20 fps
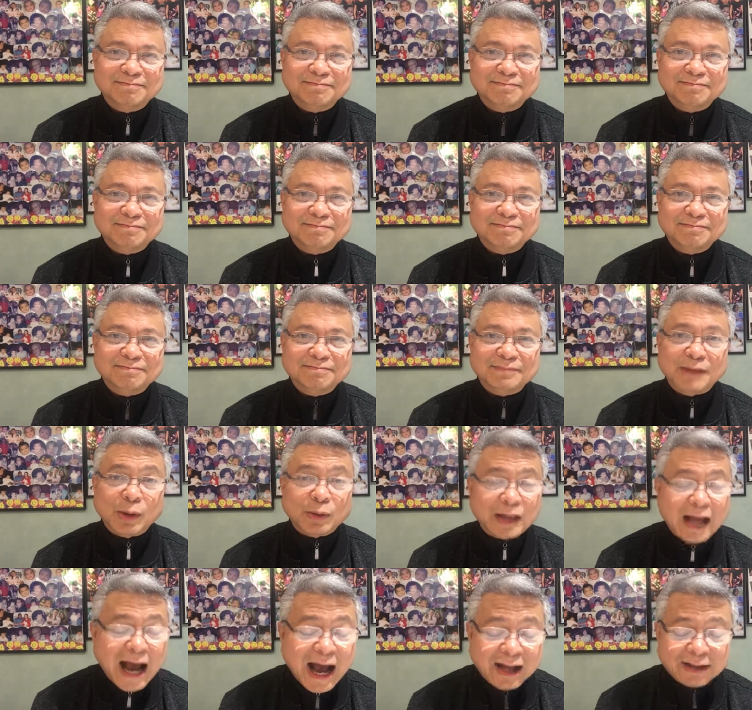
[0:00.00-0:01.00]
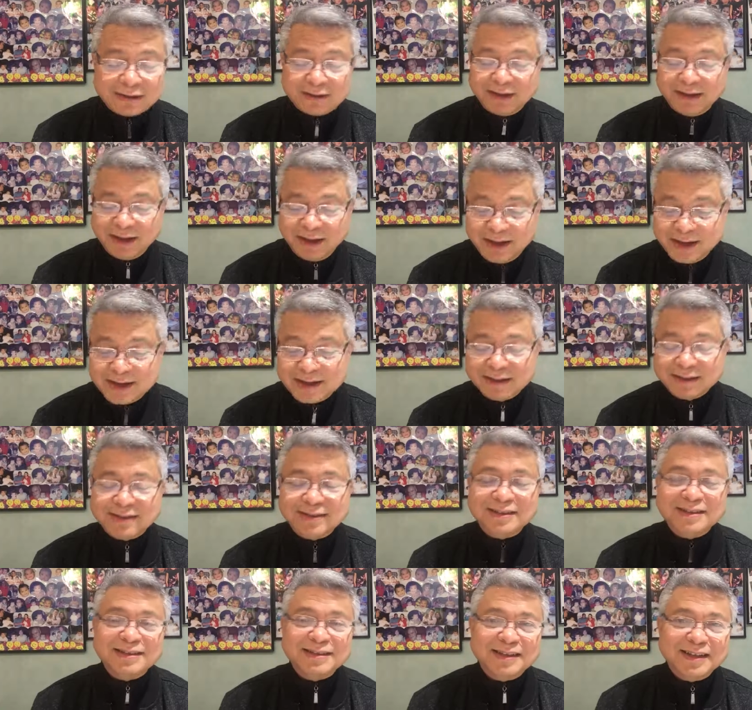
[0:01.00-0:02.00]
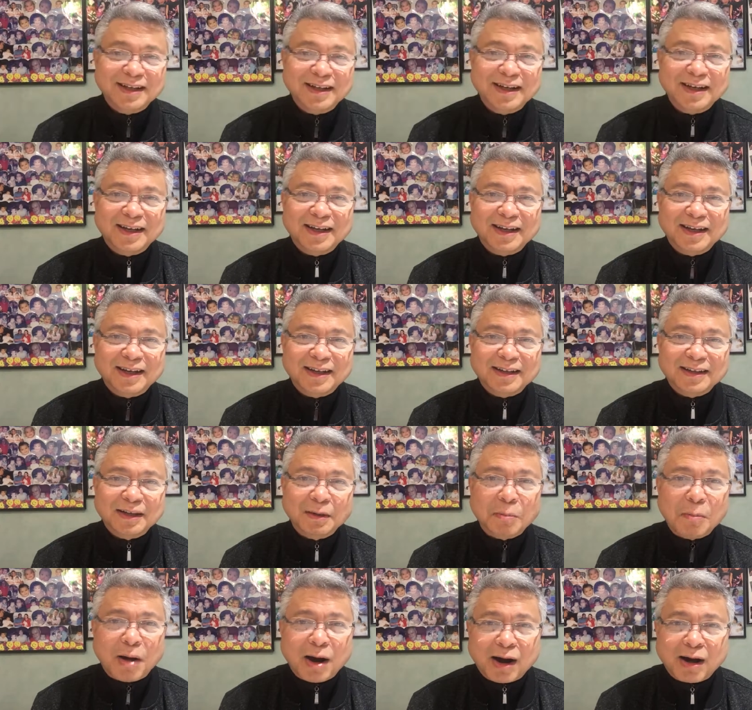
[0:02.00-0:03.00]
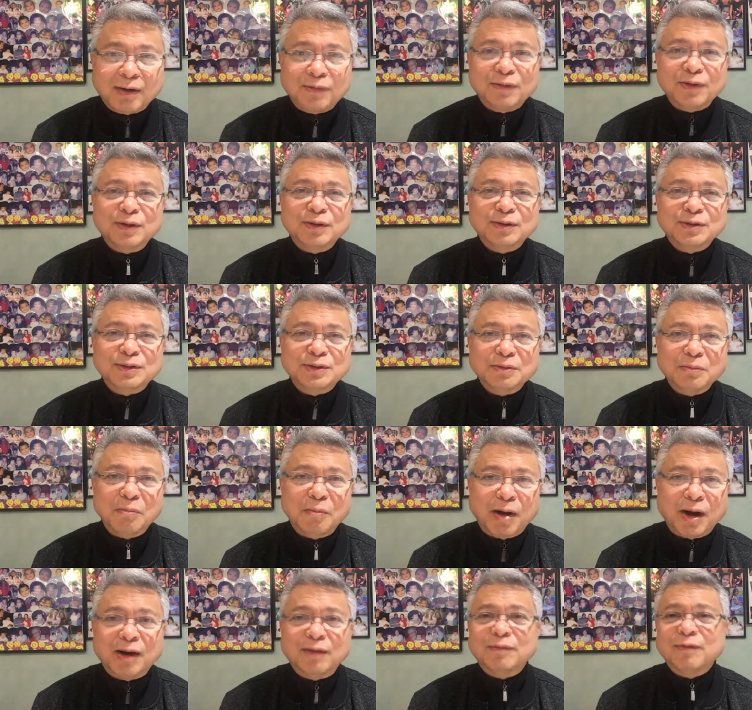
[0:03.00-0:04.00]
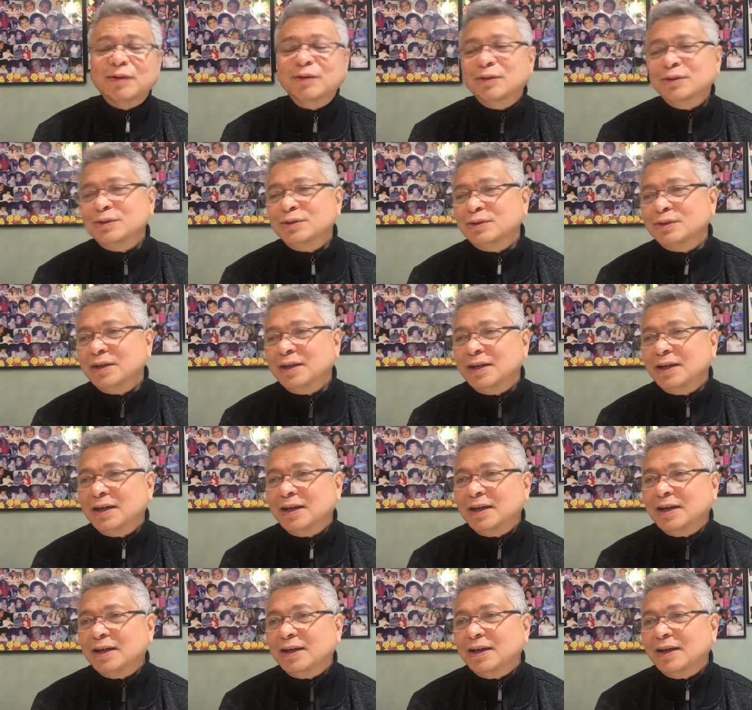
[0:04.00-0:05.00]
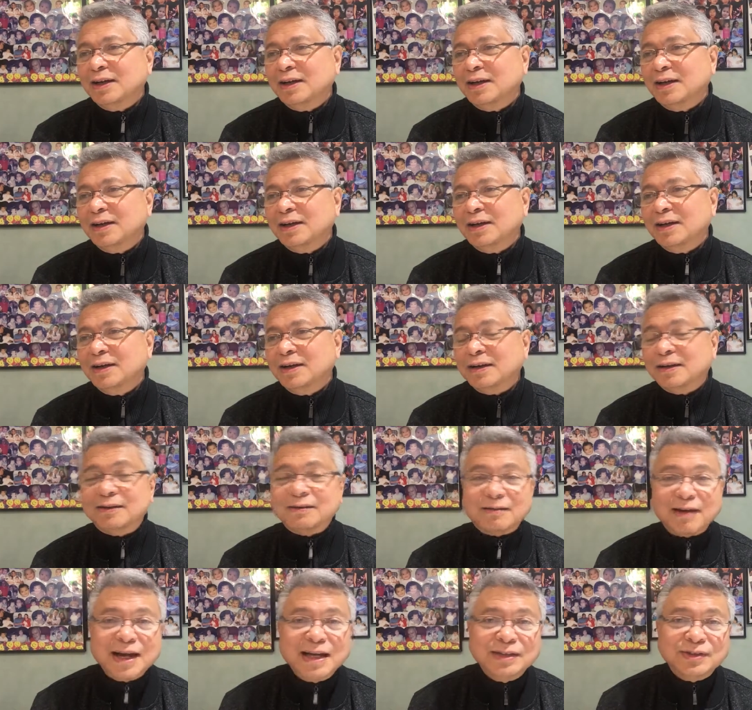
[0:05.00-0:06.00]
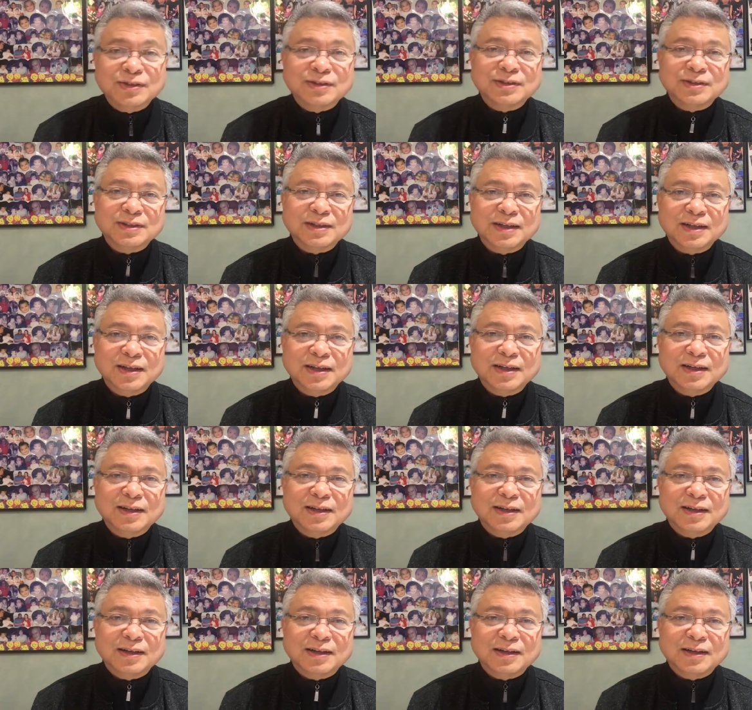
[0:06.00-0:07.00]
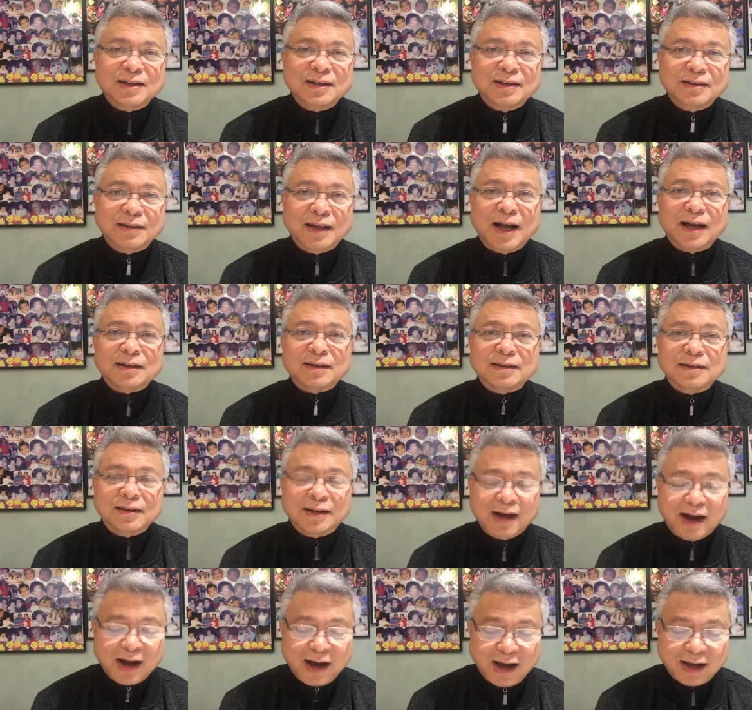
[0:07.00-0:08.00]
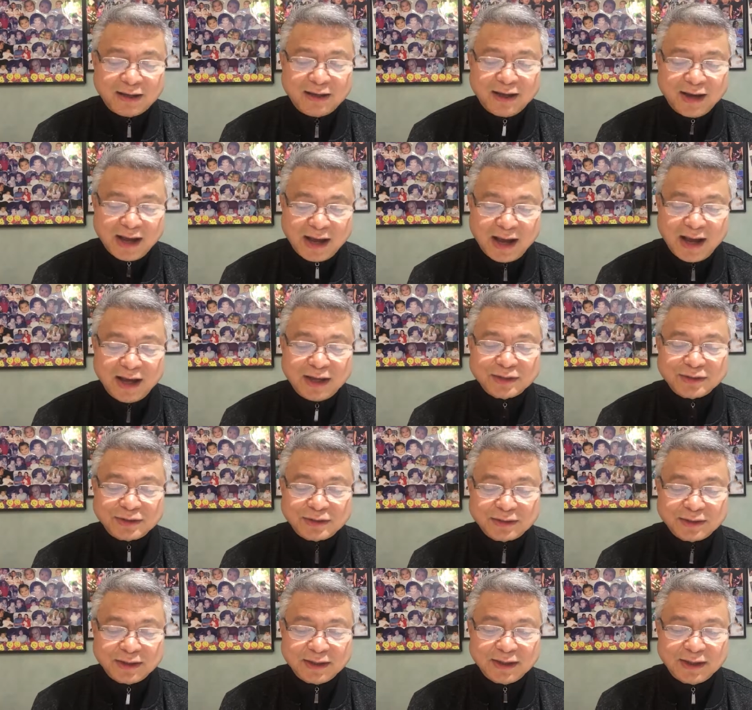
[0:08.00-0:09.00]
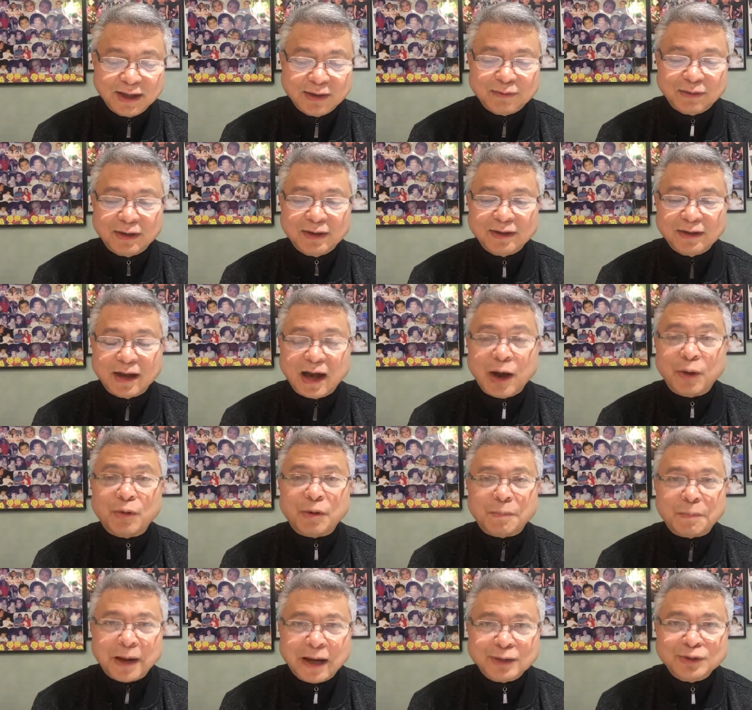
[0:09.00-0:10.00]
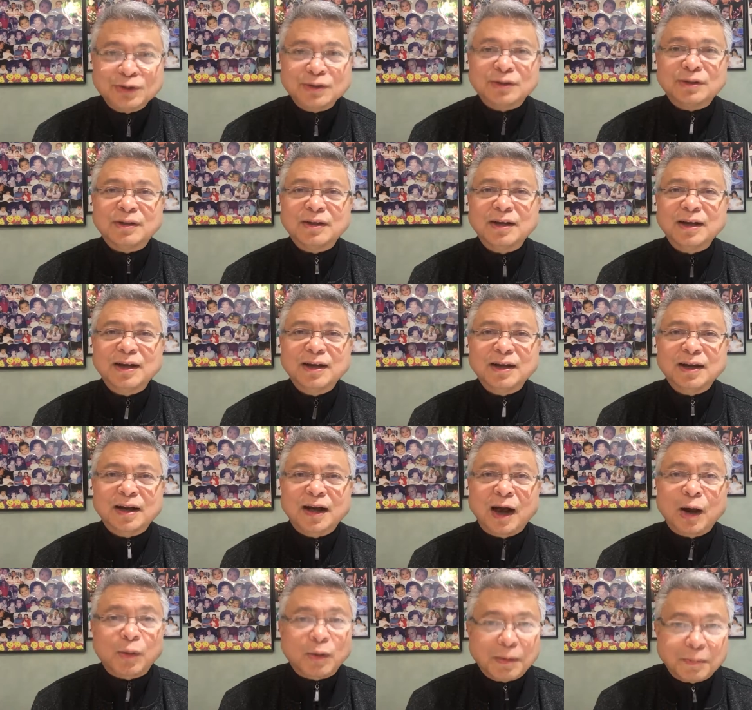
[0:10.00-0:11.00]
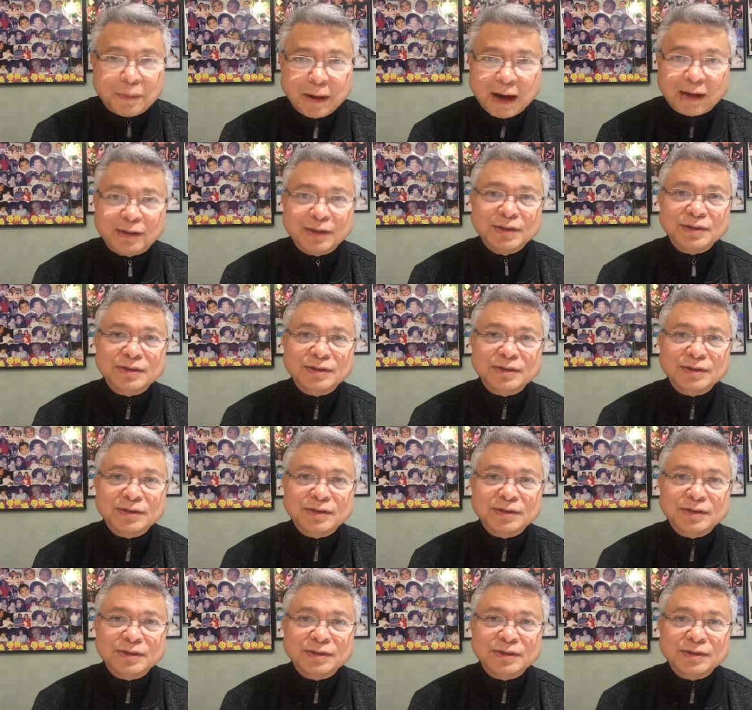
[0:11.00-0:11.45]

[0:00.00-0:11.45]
Now that is the marvelous, marvelous uh, grace that God has given our pastor, our parish,